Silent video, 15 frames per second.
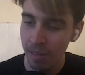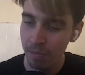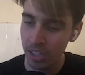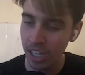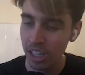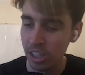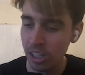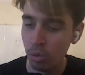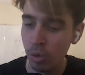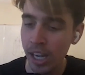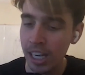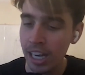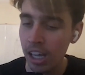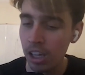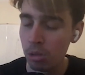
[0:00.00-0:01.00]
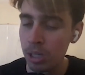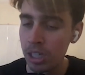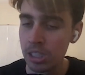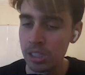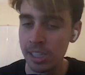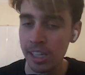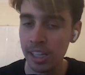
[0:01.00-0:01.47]
But I think right now the
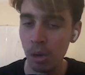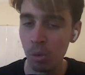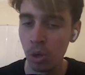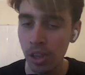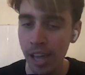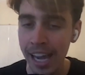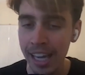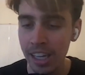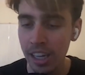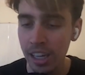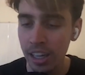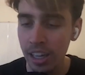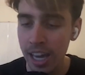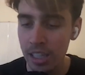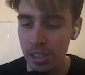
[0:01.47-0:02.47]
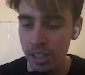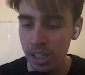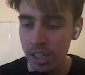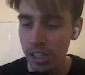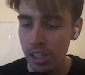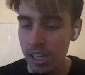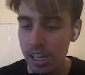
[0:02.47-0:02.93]
biggest thing that we're lacking as like
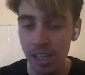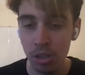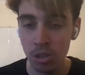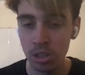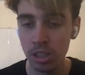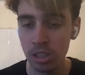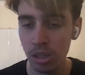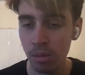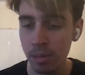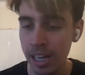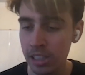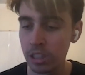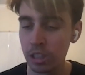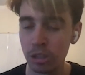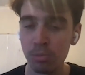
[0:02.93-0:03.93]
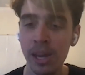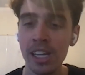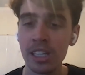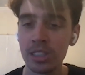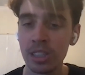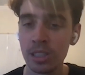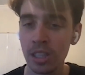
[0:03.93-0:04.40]
an ecosystem and as a
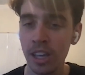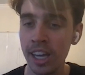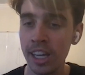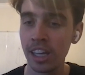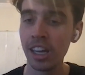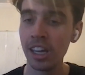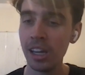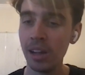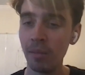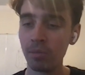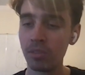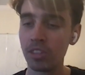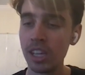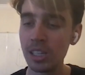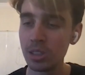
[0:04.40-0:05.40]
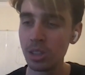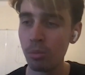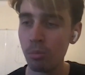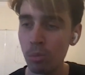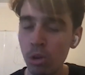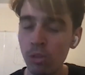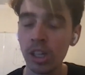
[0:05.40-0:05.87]
space is like things are
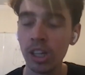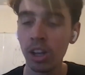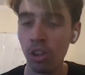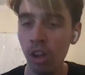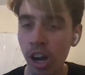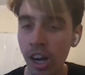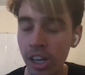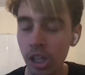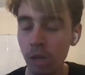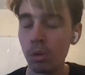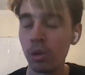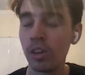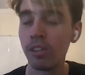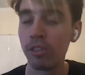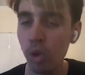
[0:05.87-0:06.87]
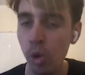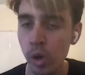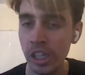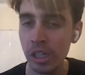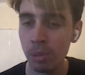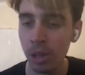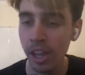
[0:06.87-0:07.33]
moving along and they're moving
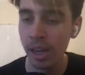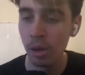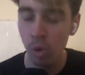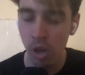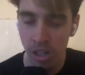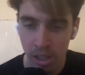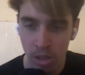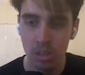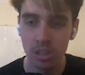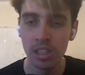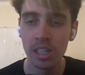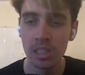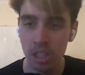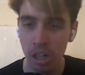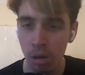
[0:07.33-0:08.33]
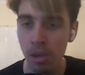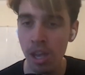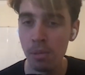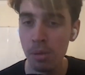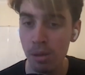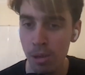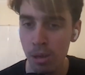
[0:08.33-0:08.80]
forward, but like what are those things that are
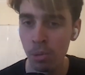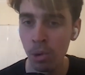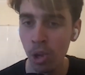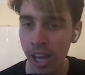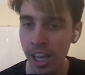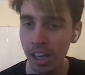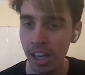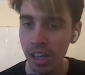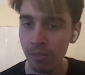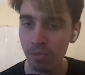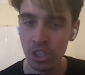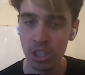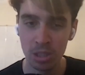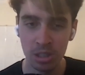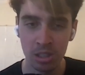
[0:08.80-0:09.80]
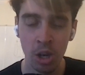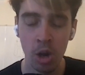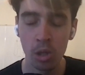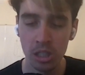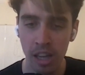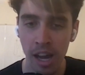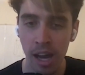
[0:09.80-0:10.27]
making people like
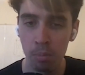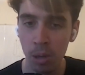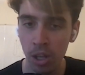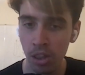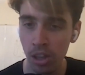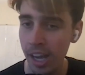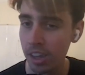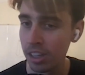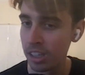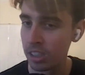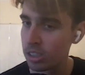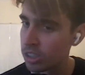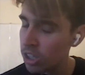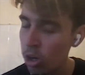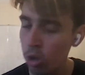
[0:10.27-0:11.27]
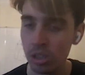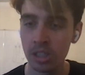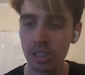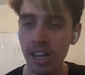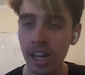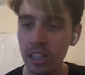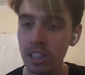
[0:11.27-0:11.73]
stoked to hop online, like stoked to
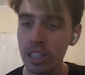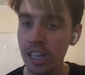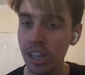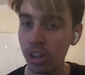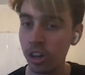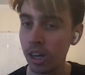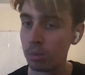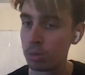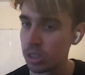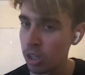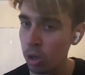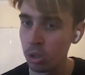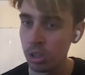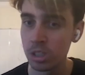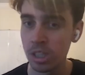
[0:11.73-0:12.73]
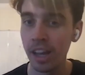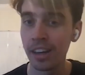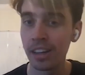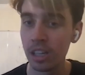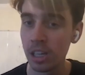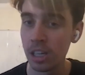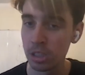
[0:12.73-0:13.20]
sign into Telegram, stoked to sign
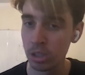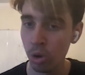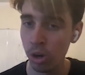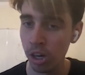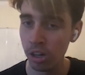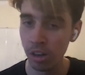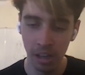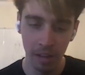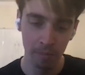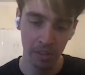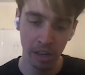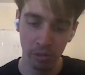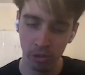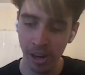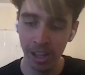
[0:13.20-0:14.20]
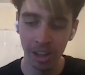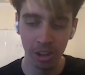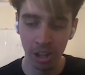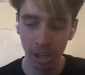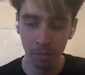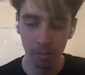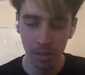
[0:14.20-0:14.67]
into Discord? And
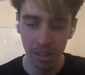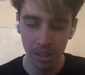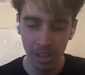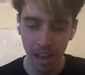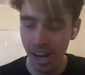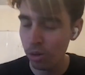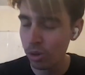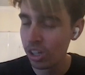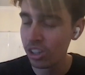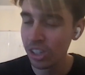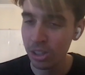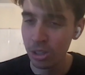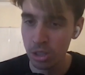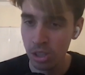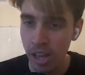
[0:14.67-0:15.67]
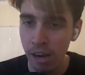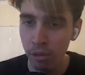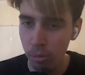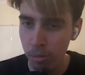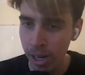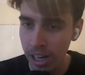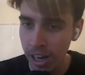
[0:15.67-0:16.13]
frankly, I don't really think there's a lot of
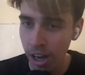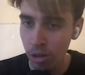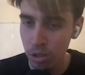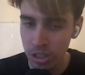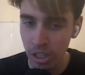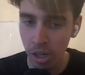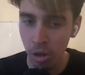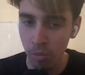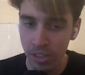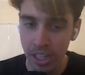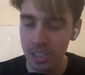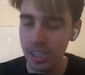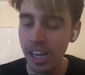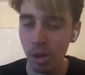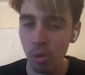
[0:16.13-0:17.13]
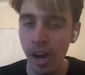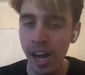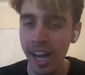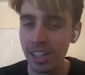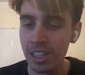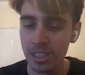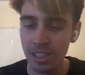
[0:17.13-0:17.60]
them right now. So that's kind of
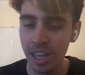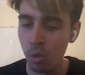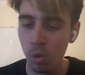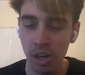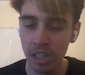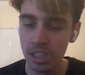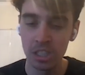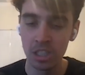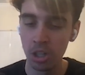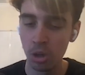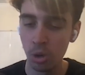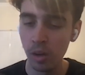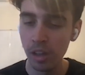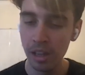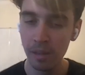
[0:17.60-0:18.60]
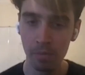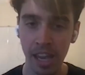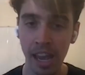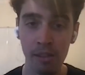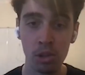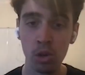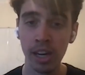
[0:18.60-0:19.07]
why I just like wanted to
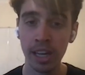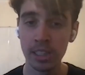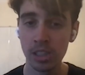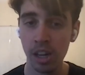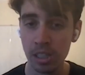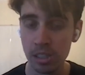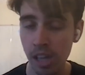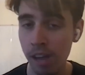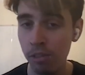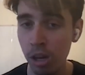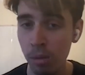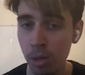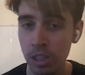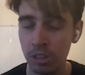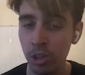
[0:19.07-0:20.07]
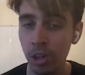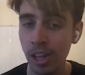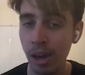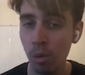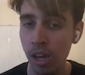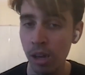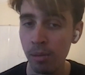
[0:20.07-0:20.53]
have you guys on, is I very much feel
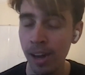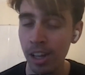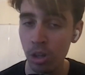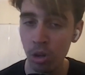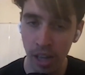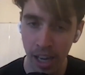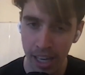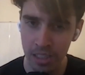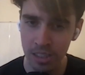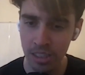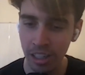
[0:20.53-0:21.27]
that way about you guys.